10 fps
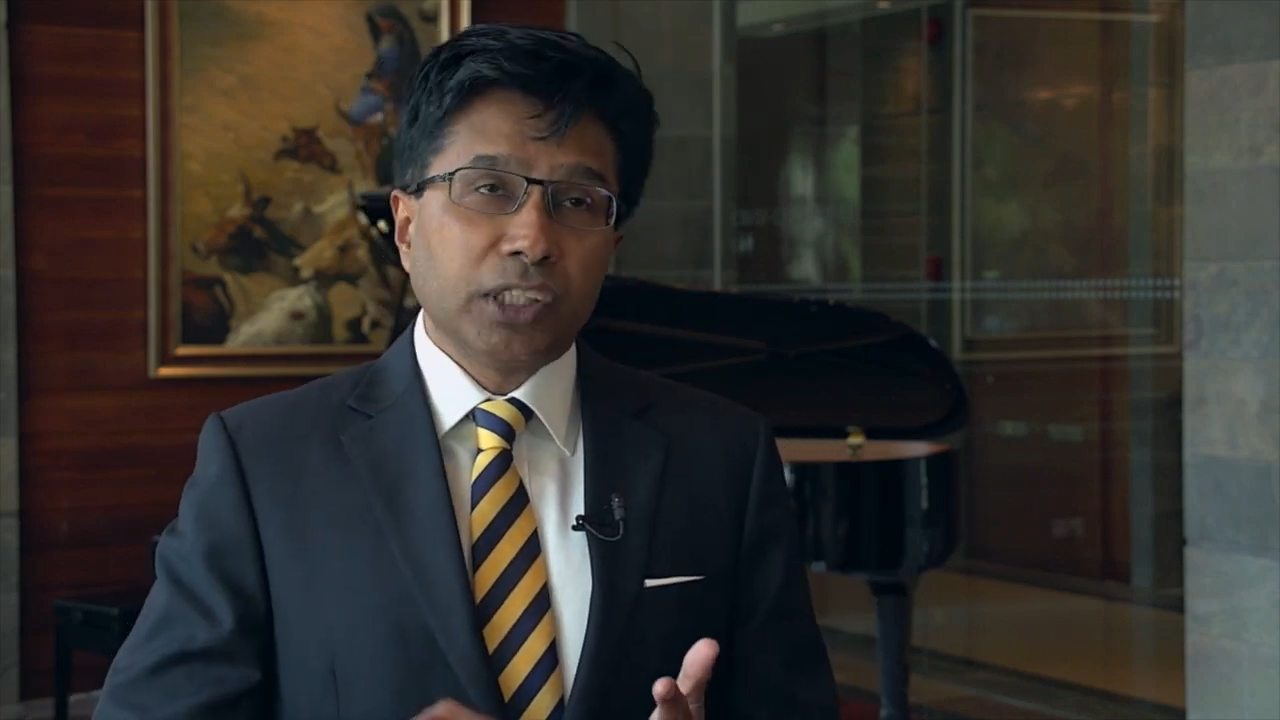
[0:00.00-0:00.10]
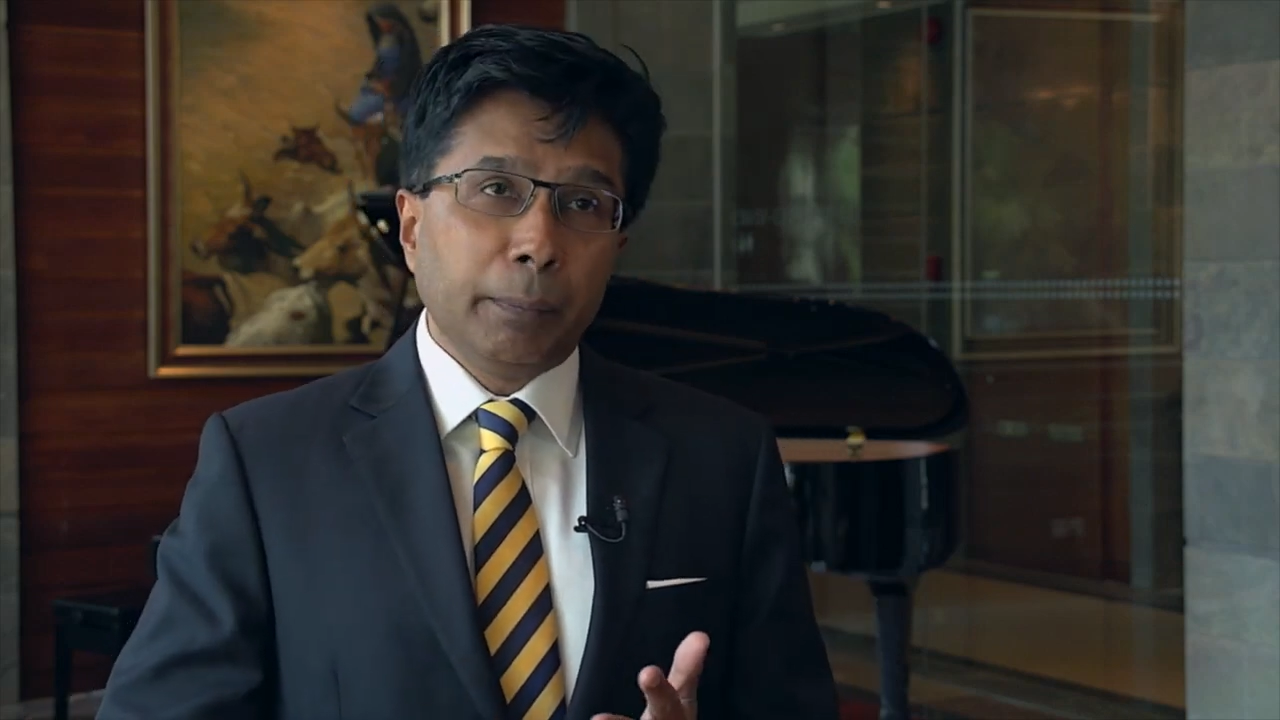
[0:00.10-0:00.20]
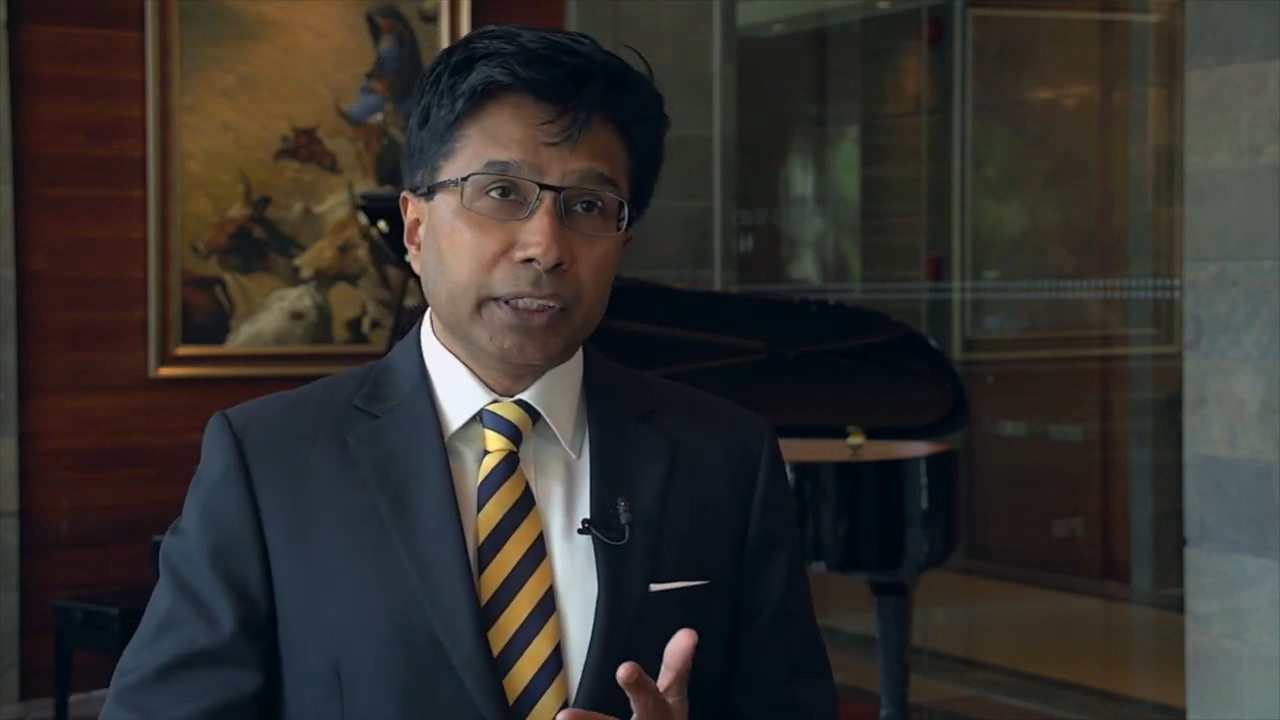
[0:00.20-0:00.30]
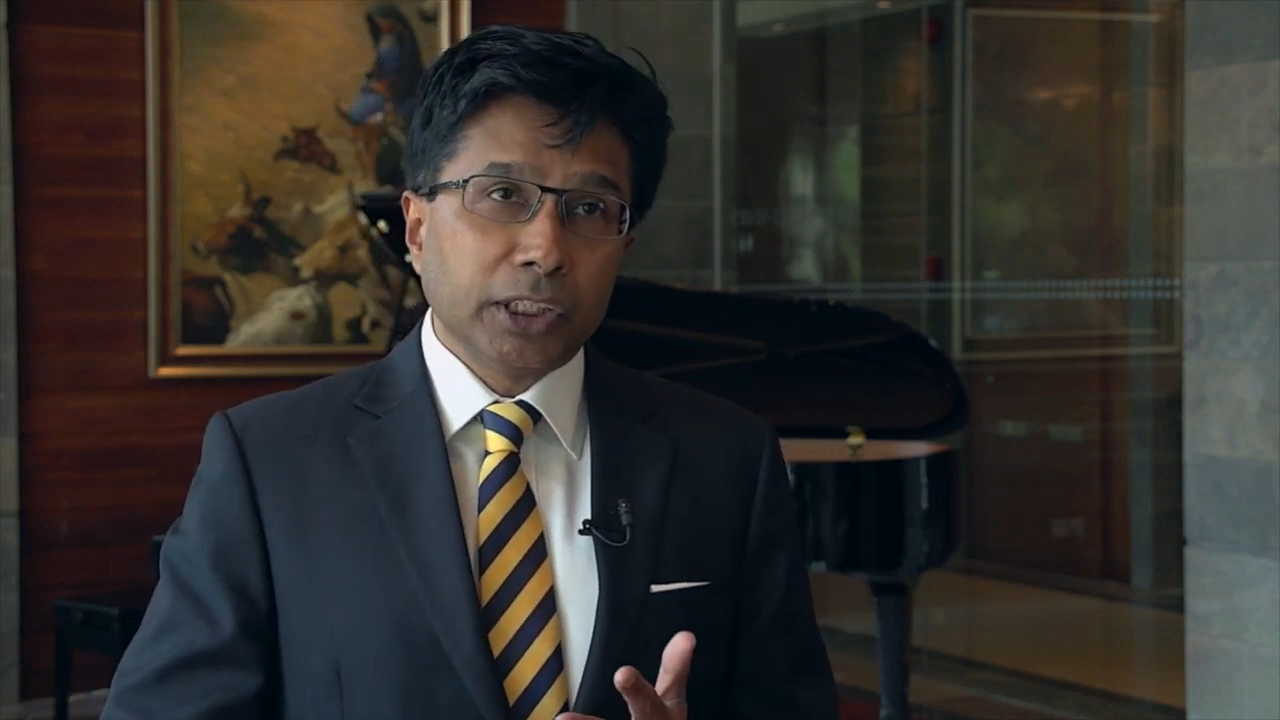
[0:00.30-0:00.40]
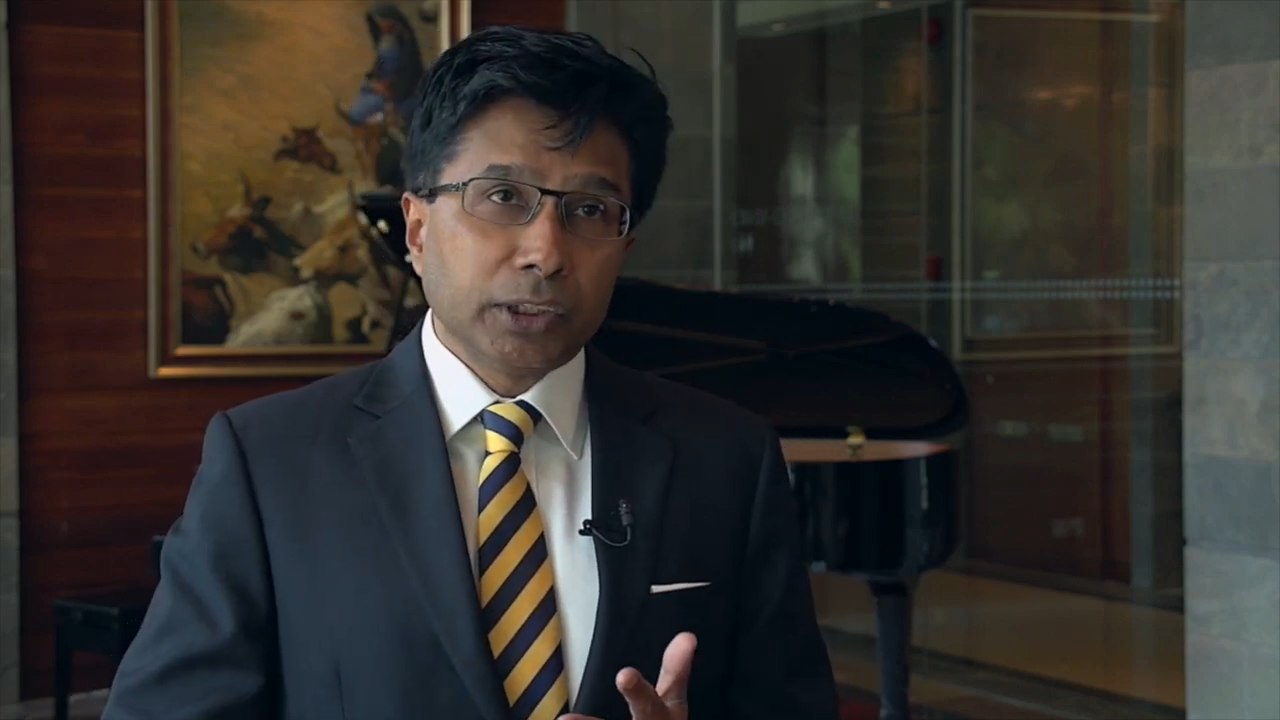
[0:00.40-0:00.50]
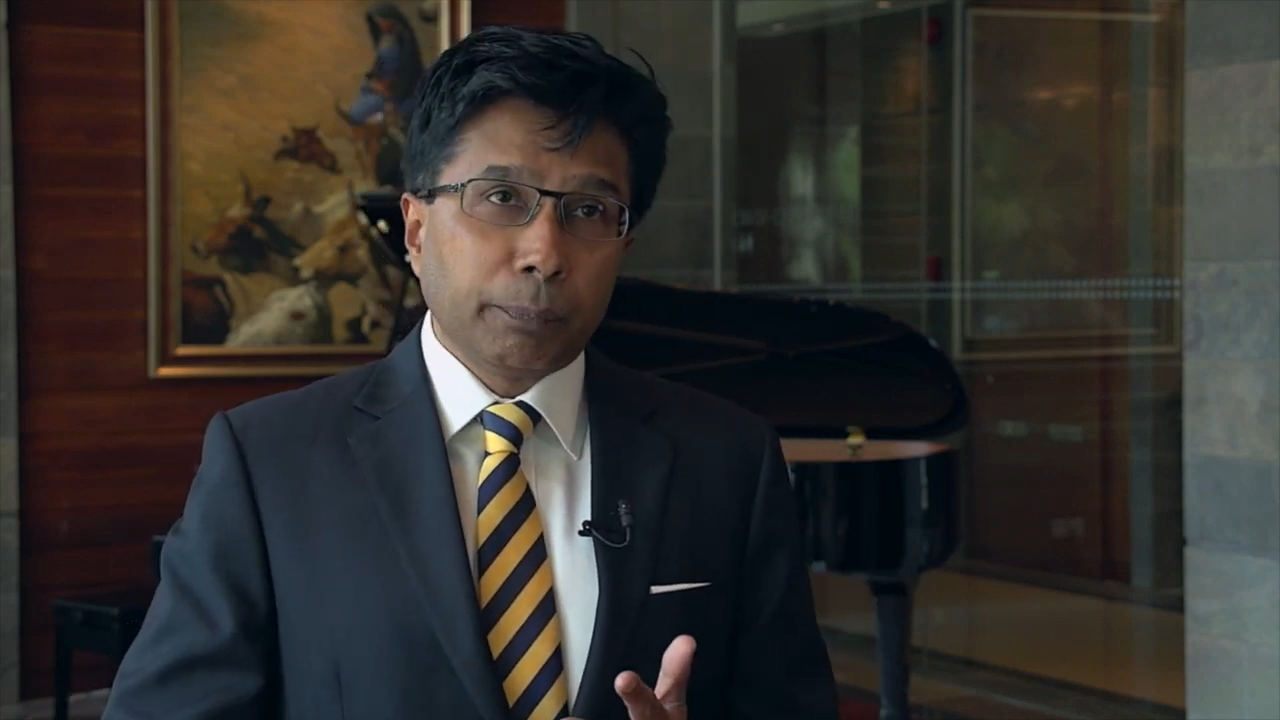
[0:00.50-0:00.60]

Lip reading: committed to